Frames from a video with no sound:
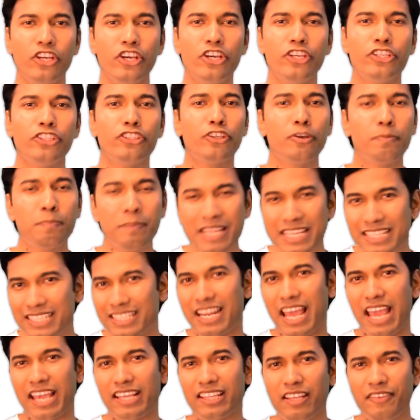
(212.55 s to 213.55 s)
So please
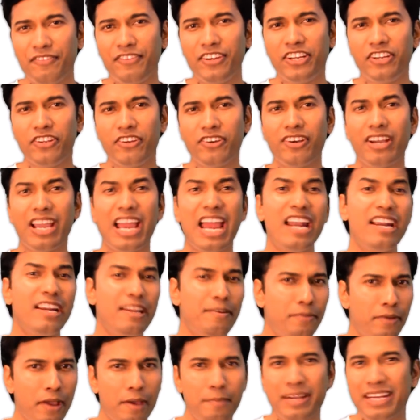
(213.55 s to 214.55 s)
like the video, and
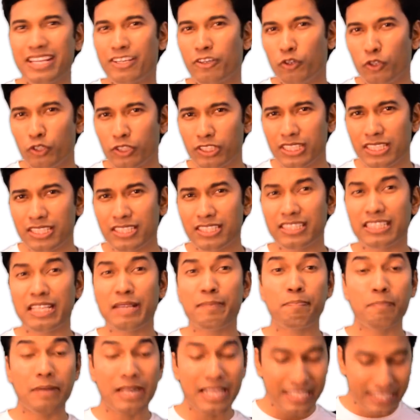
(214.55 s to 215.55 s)
if you have any questions
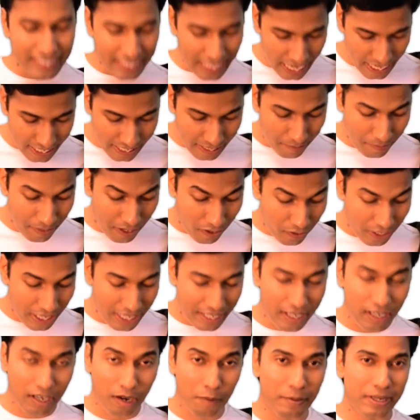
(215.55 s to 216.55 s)
then please write them down in
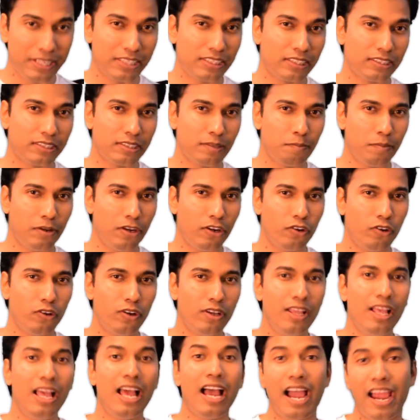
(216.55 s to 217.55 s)
the comment section below.
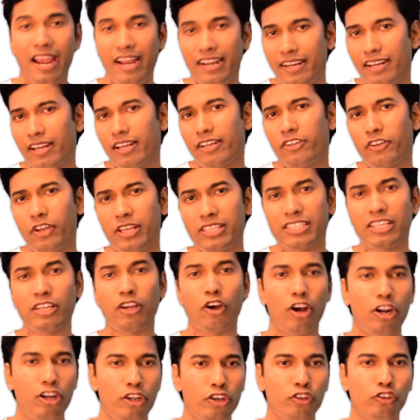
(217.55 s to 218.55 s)
I will try to answer
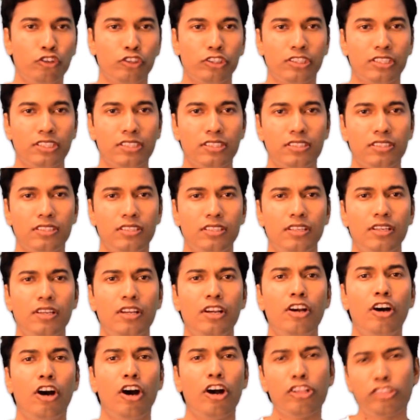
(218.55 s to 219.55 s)
all your questions.
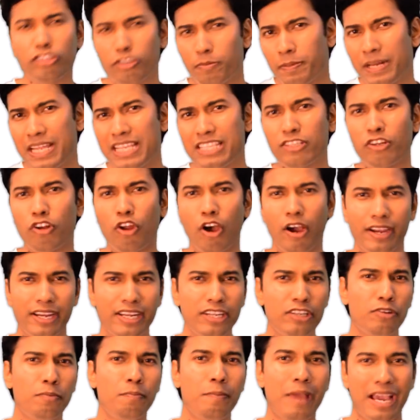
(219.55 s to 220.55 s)
Also please log in
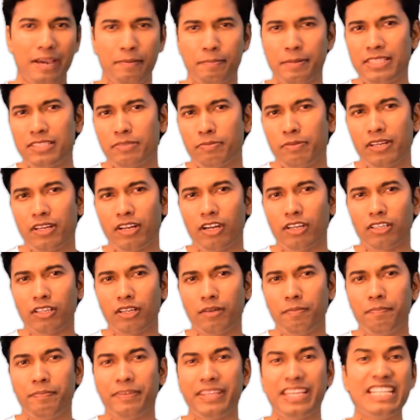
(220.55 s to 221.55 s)
to mach principle dot
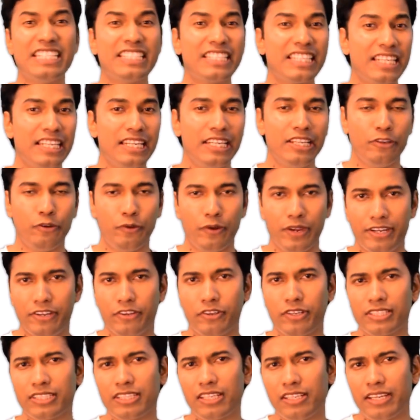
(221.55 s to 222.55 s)
com. It's a new
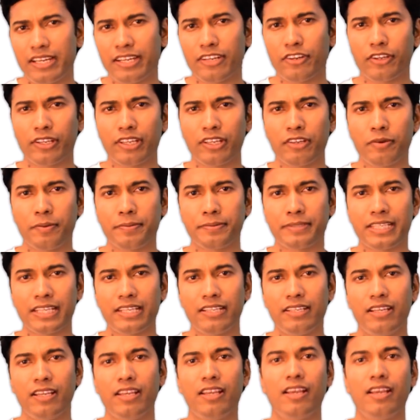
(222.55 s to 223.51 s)
educational networking website.